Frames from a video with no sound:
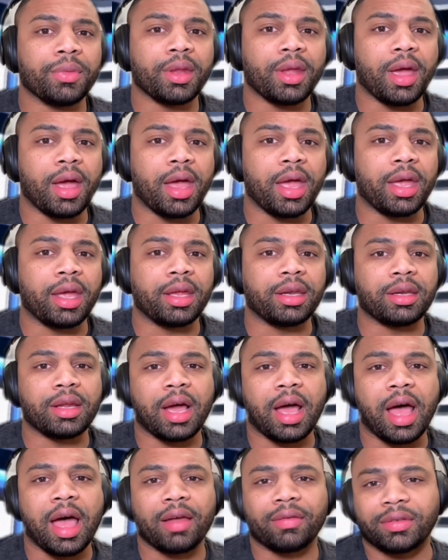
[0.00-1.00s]
and
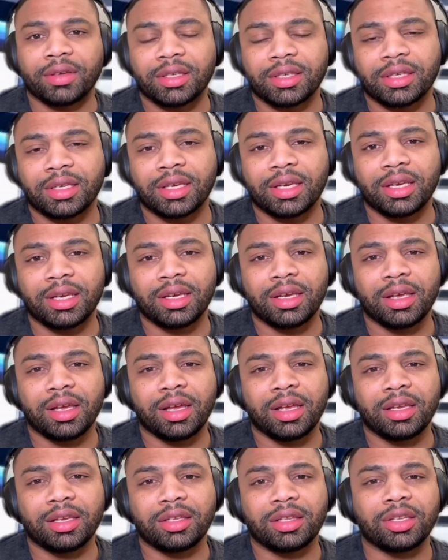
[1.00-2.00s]
obviously
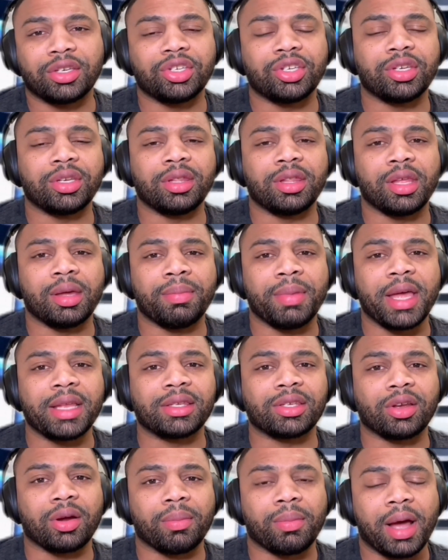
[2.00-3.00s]
the
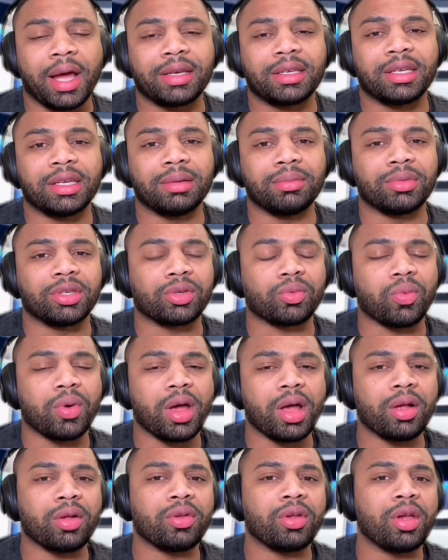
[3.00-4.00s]
Mets are my team as
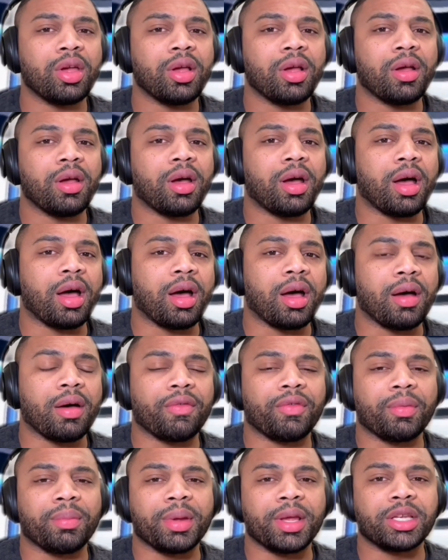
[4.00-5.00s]
well
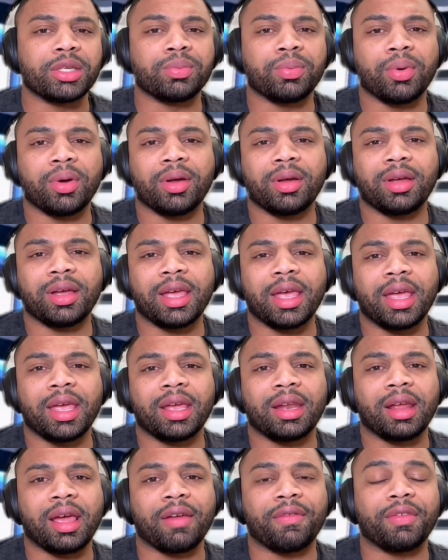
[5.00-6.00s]
for baseball,
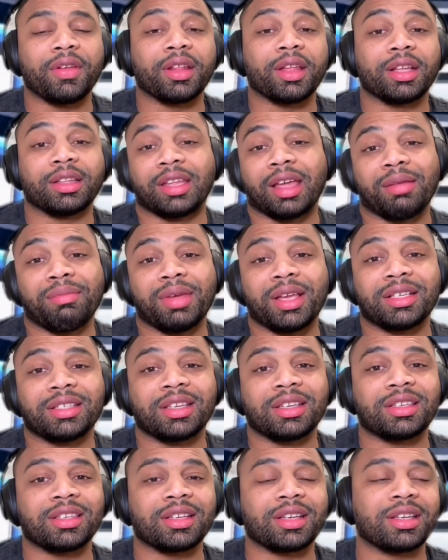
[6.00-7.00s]
and I feel like that makes
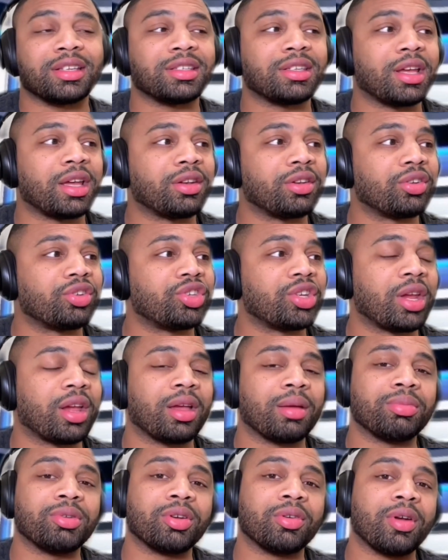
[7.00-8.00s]
us a contender.
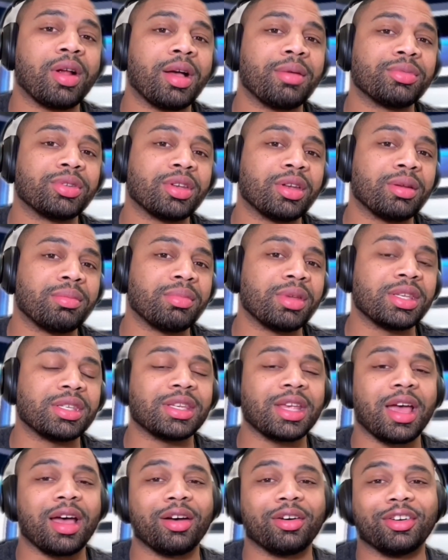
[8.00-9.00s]
Jacob deGrom's going to miss
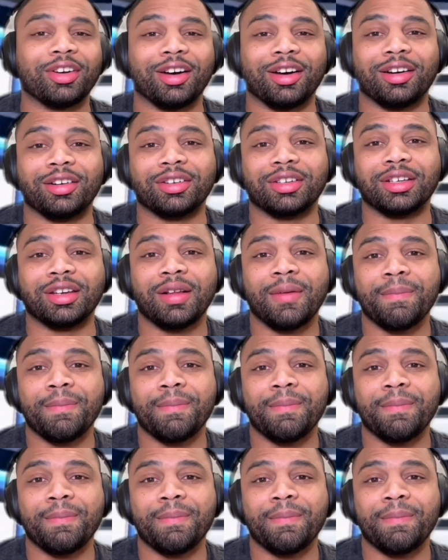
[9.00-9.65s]
out on